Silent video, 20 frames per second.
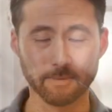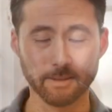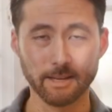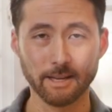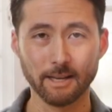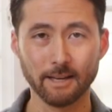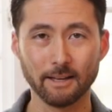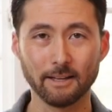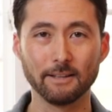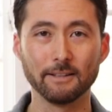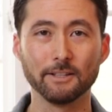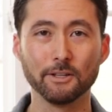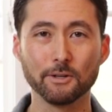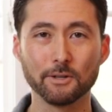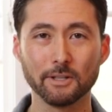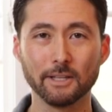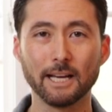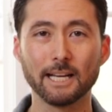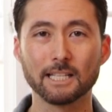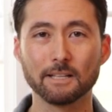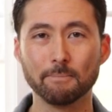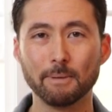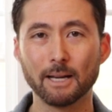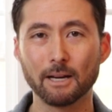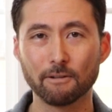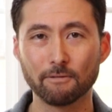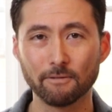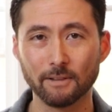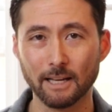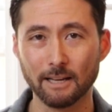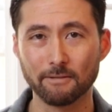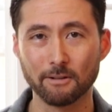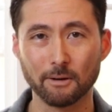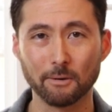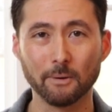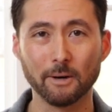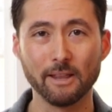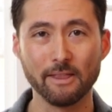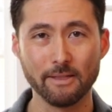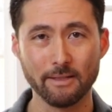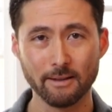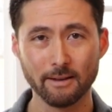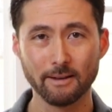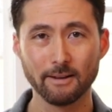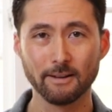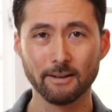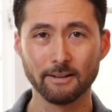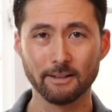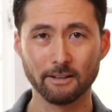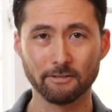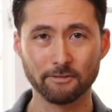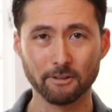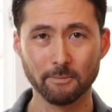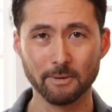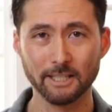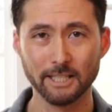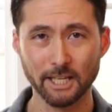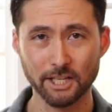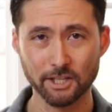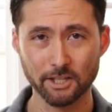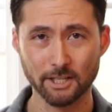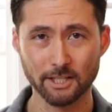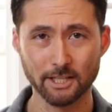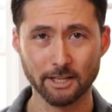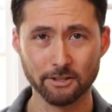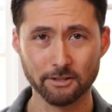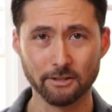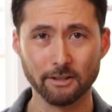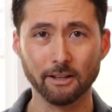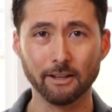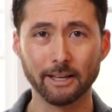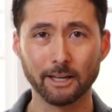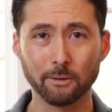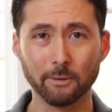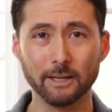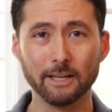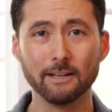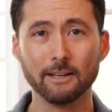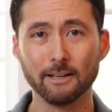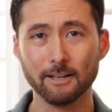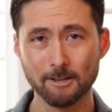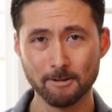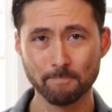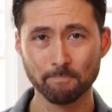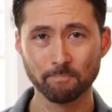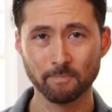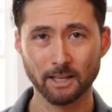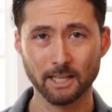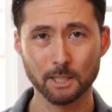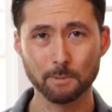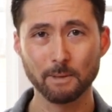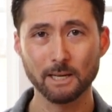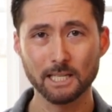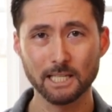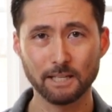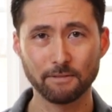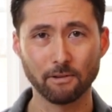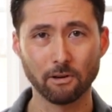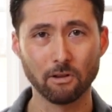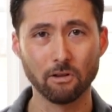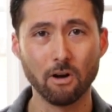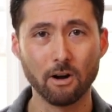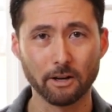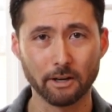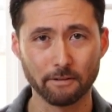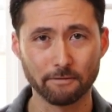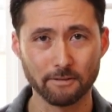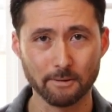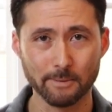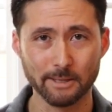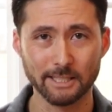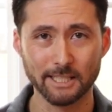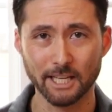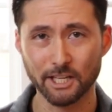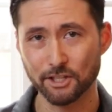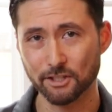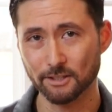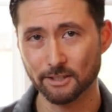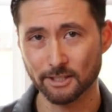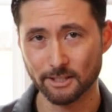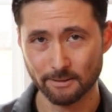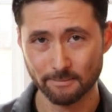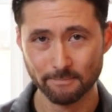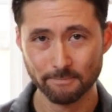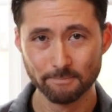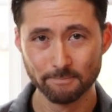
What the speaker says: and usually has a better flavor when the fermentation is under the liquid, especially for longer fermentations.